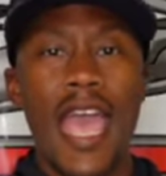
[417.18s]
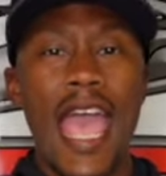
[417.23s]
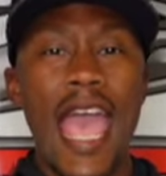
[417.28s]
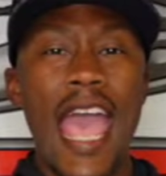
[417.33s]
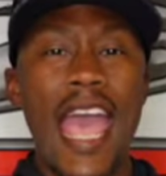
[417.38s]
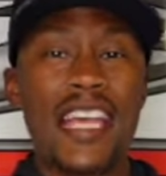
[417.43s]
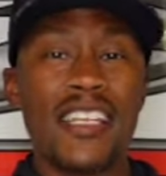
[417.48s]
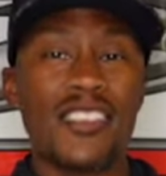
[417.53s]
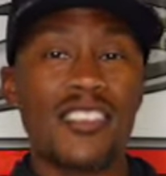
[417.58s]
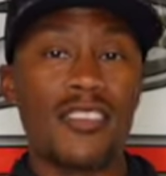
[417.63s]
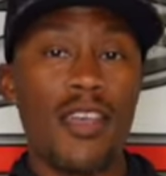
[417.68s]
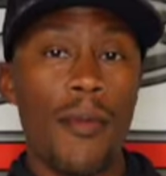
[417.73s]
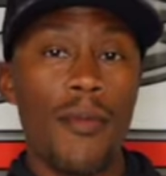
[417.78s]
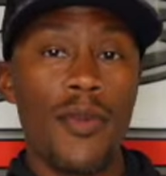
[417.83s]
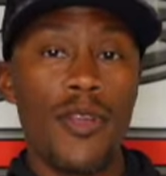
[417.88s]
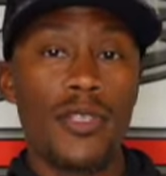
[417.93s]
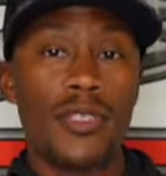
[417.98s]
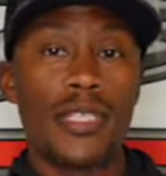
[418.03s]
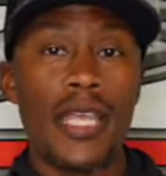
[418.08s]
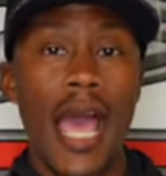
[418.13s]
As
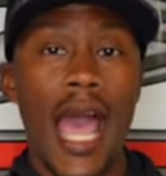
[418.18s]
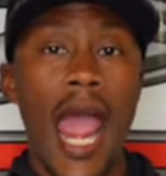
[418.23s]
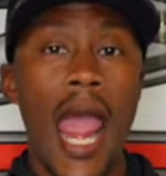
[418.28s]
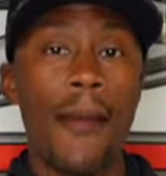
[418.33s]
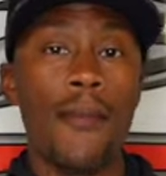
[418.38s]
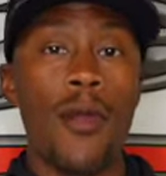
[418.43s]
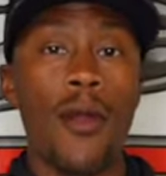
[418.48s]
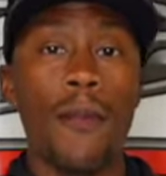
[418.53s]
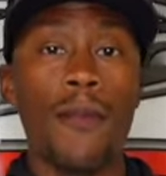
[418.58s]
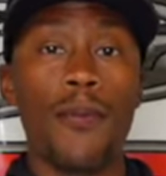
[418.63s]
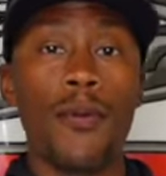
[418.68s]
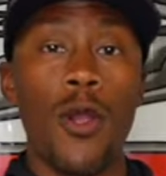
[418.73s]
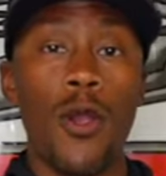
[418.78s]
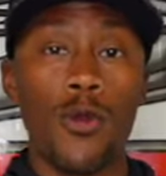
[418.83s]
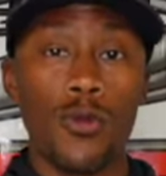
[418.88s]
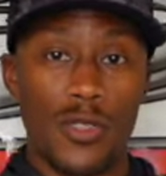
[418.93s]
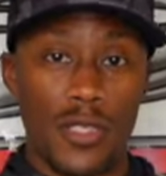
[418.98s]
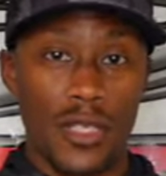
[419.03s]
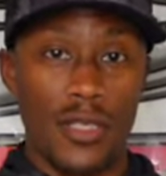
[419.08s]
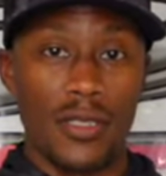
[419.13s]
summertime
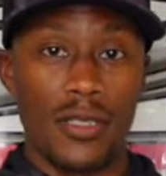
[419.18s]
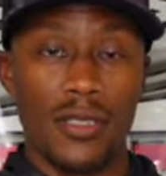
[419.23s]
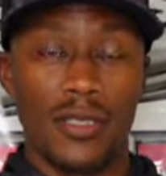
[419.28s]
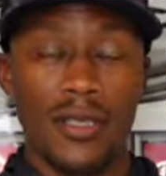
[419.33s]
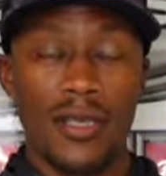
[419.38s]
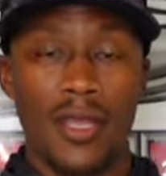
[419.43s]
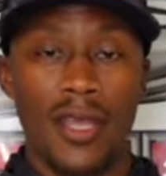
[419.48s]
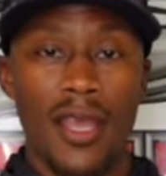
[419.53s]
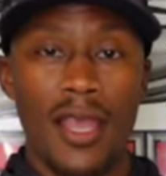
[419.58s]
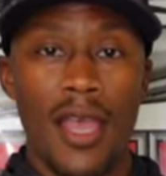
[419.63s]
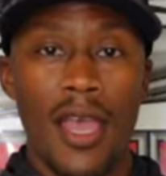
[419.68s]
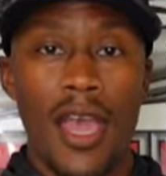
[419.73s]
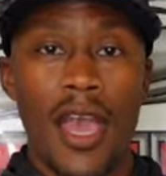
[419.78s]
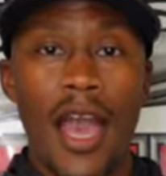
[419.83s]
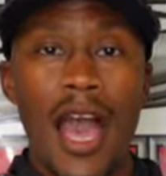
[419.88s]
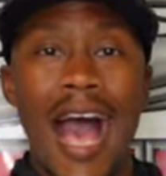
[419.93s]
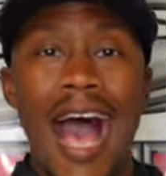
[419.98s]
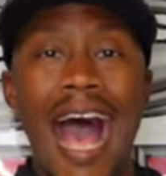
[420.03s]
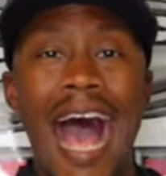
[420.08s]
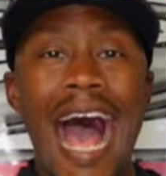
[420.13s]
approaches,
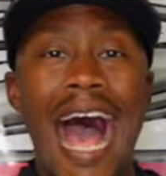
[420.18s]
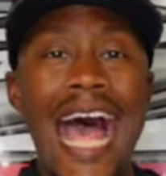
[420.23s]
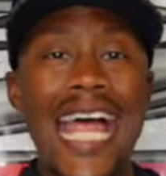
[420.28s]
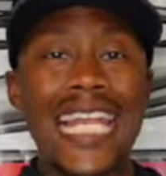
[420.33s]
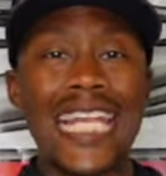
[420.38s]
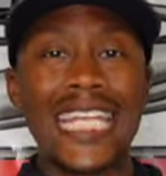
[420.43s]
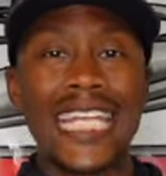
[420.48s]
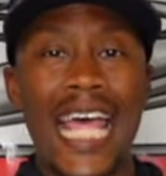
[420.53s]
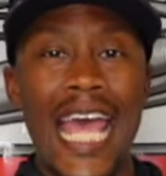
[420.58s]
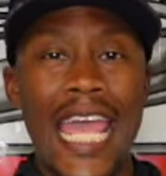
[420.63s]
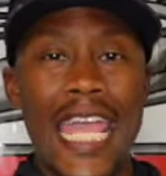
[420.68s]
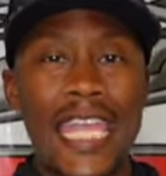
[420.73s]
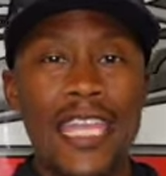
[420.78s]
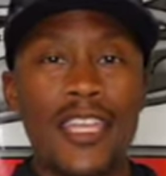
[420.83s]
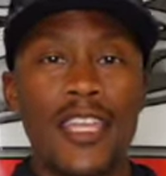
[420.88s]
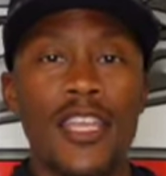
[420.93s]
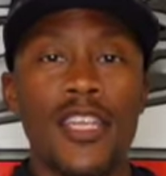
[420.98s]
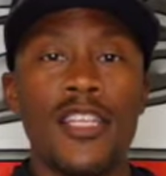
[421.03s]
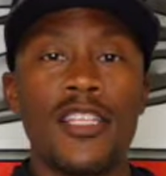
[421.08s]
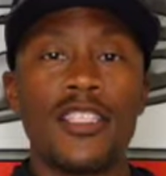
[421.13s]
I
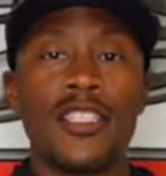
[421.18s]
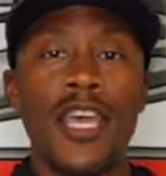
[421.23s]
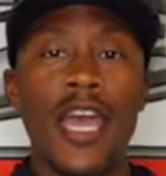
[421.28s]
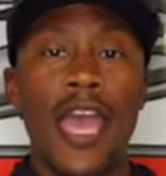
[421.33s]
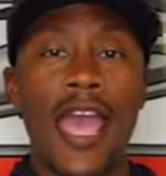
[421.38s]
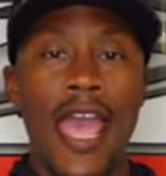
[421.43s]
like to